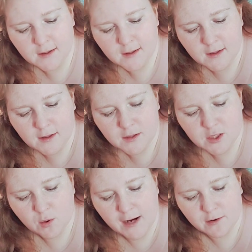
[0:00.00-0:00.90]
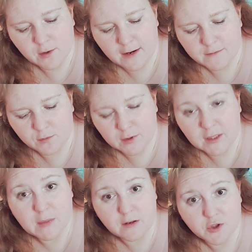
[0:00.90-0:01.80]
so I don't have to worry
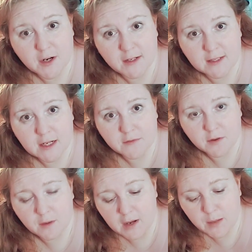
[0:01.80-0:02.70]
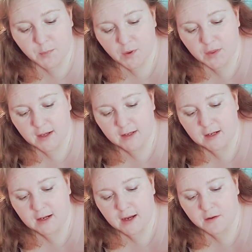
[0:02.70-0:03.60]
about trying to cover them up with
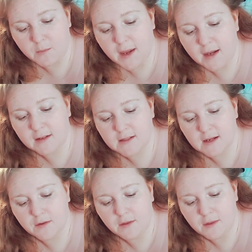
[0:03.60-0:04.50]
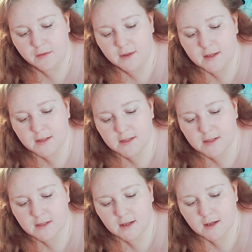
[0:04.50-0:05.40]
any other paint other than
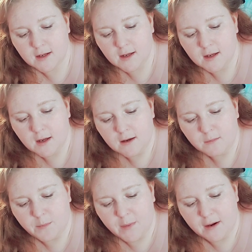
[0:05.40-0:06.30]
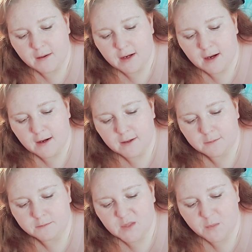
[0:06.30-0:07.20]
this. But
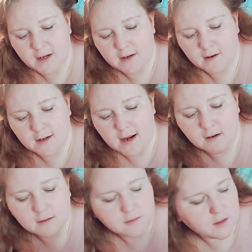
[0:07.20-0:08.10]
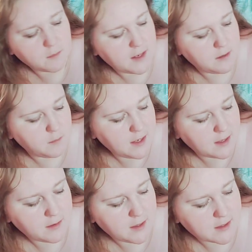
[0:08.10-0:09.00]
depending on how I'm going to be
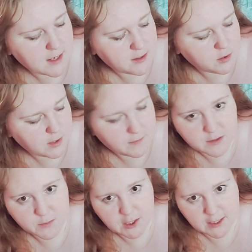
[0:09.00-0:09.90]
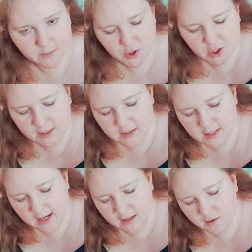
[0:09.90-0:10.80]
making these, I do have some Cricut machines.
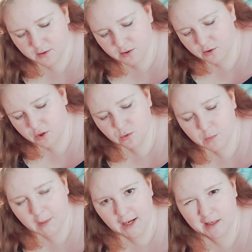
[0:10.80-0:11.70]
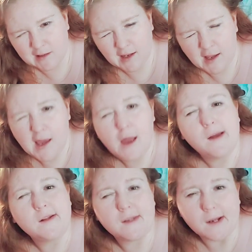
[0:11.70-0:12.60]
I also do paint,
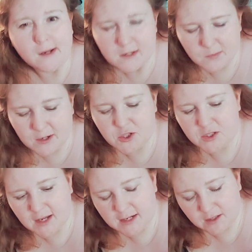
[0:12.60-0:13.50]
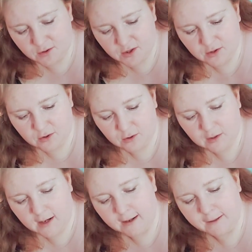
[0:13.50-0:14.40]
not as much as I used to,
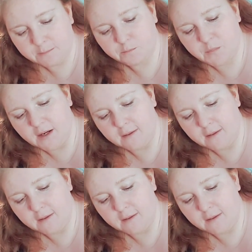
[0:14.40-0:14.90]
but